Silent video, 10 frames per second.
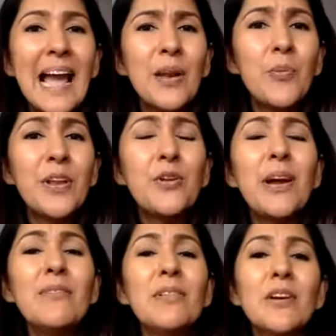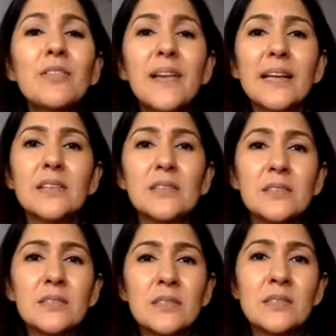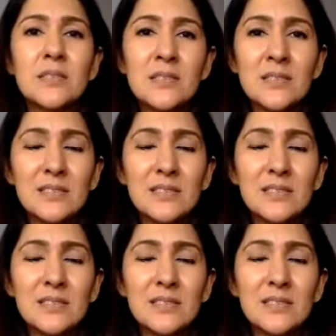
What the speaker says: And when you have a lot of like this